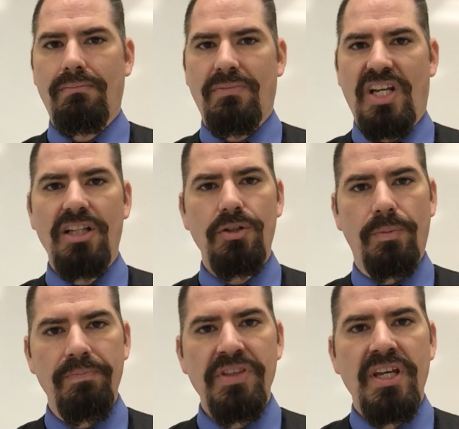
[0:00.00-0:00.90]

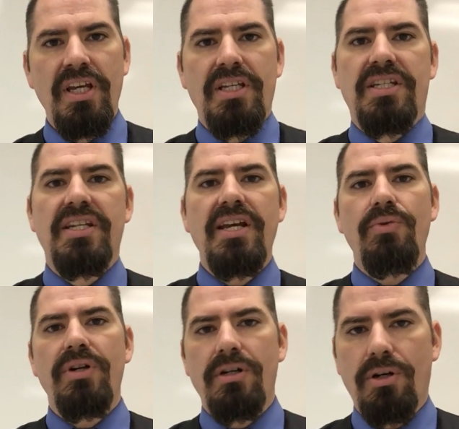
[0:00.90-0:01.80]
Hello! Today
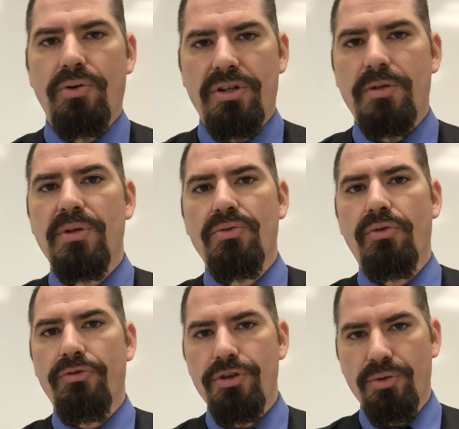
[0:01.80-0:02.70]
we are going to be
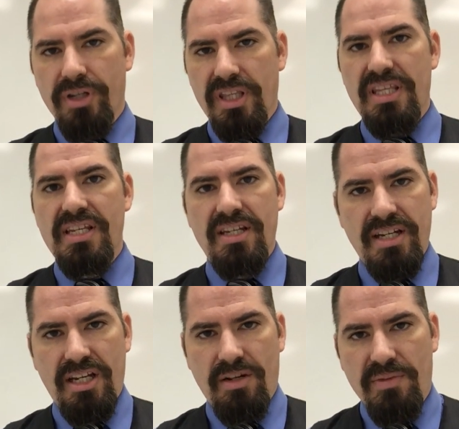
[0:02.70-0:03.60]
reviewing the
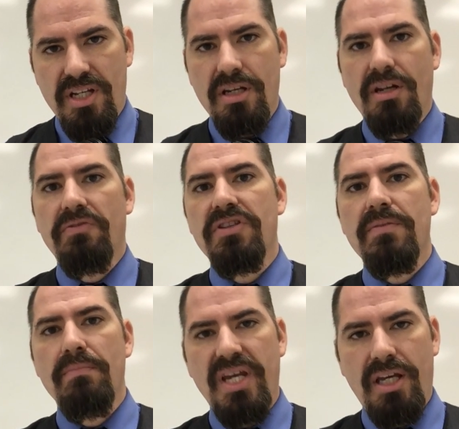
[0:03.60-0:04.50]
anatomy of the
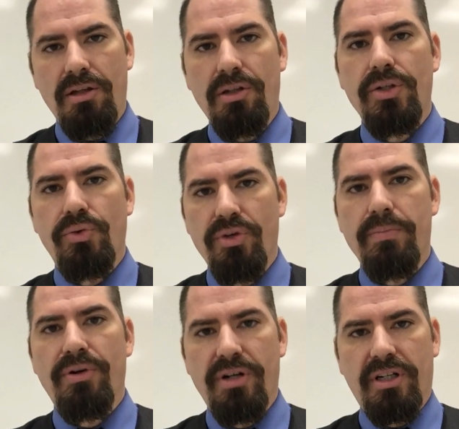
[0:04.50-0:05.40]
male
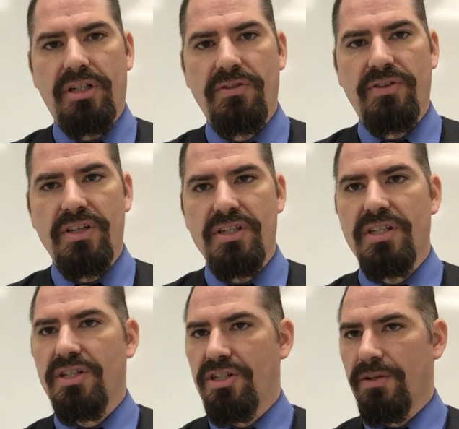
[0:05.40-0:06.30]
reproductive
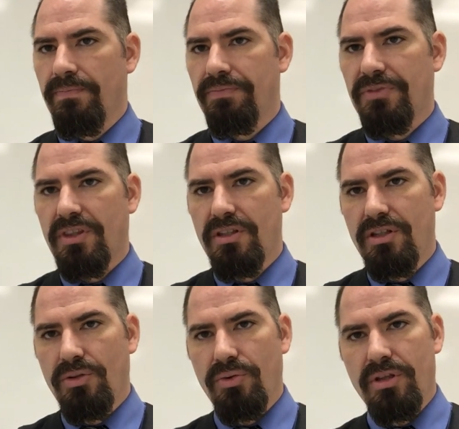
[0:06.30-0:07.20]
system
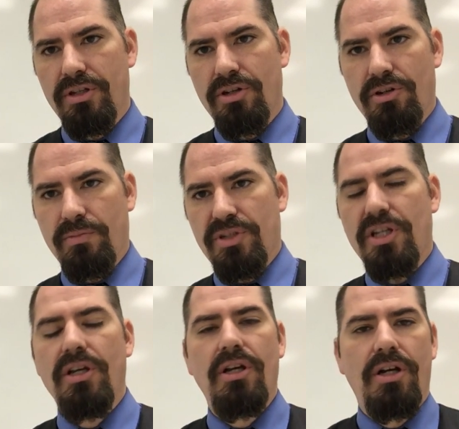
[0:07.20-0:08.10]
with the terms
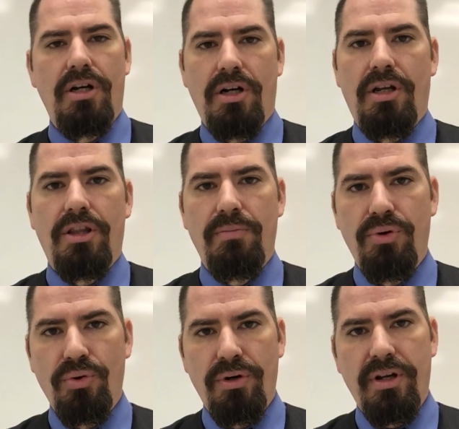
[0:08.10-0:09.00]
on the
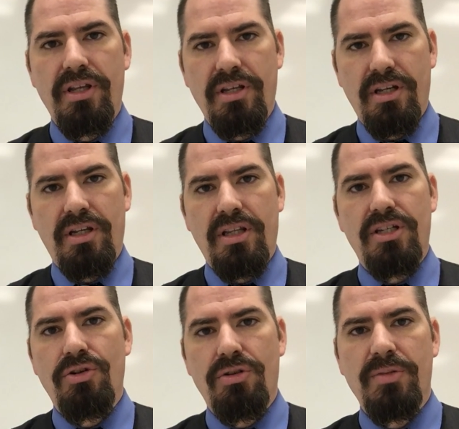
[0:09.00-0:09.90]
board
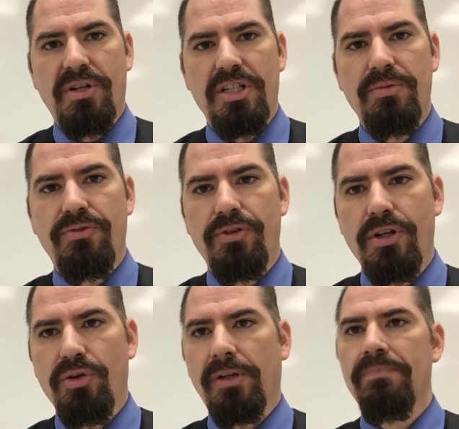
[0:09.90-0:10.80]
that you're responsible for
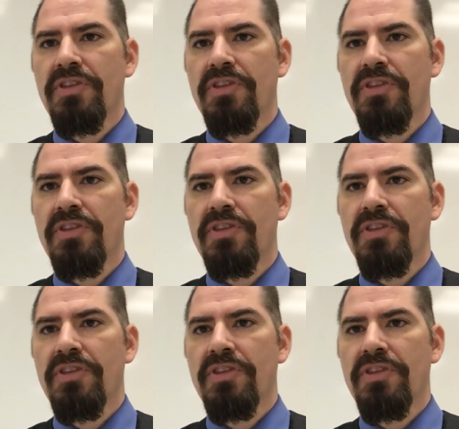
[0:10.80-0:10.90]
knowing.